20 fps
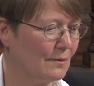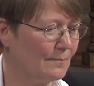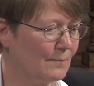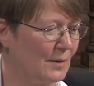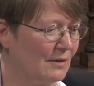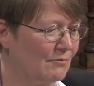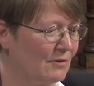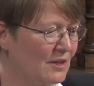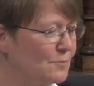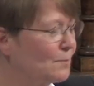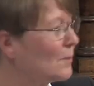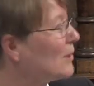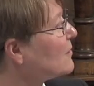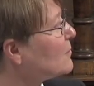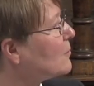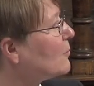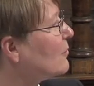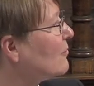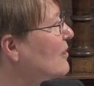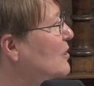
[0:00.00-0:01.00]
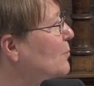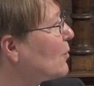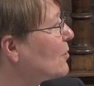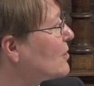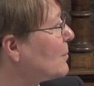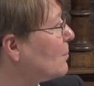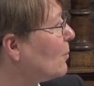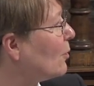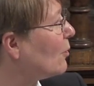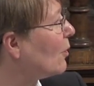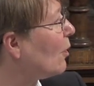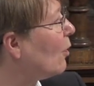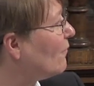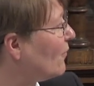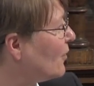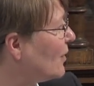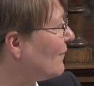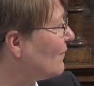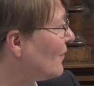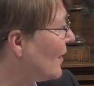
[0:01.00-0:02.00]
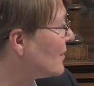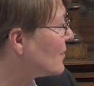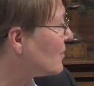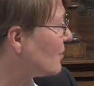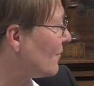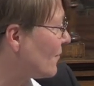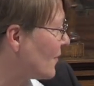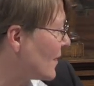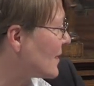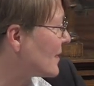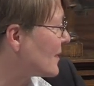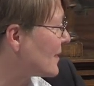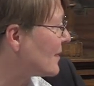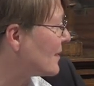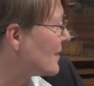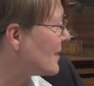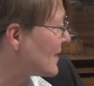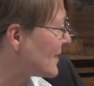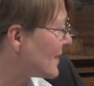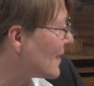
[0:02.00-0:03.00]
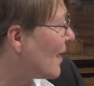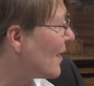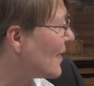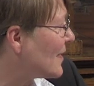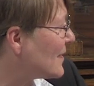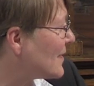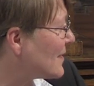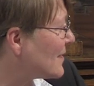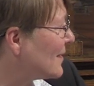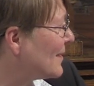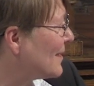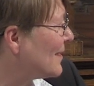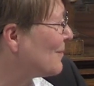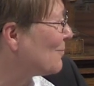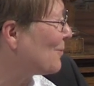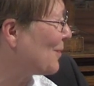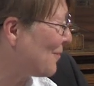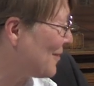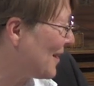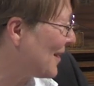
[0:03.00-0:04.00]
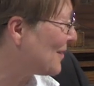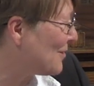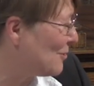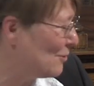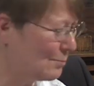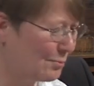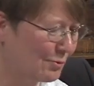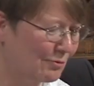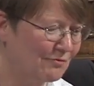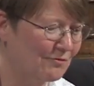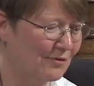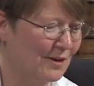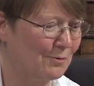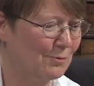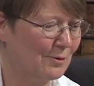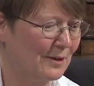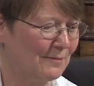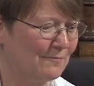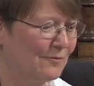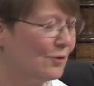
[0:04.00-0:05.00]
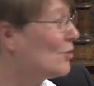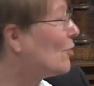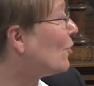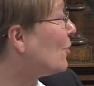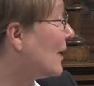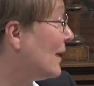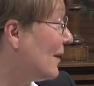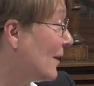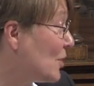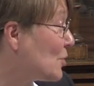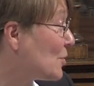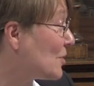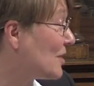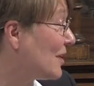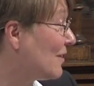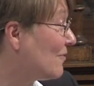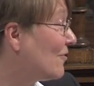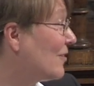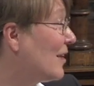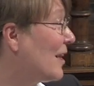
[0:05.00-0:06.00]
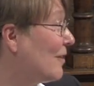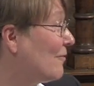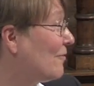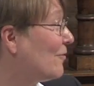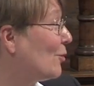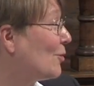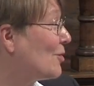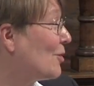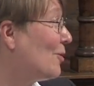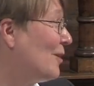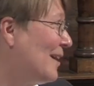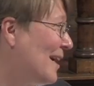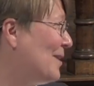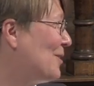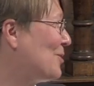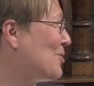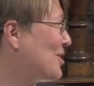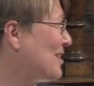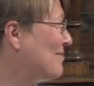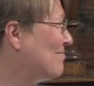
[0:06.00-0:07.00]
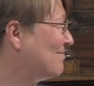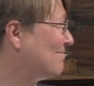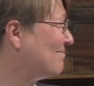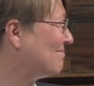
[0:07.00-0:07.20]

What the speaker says: be responsible of an event of this size. We thank you profoundly for your initiative and for your energy.